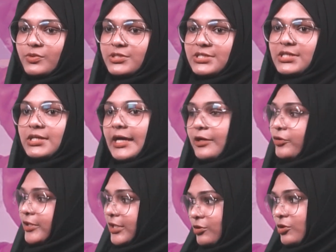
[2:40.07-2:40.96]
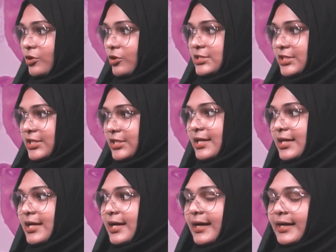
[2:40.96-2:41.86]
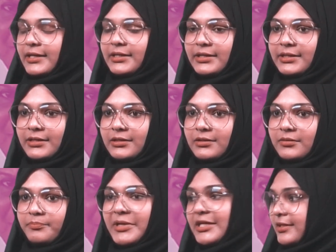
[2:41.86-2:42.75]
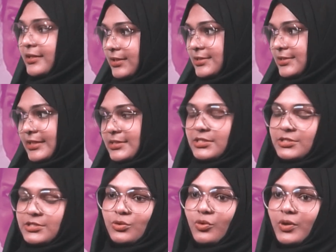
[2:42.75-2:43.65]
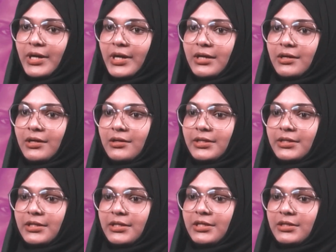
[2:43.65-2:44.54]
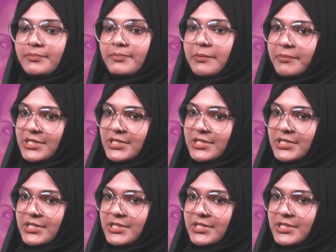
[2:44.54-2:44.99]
in nanotechnology and uh, material science. So uh, in MSc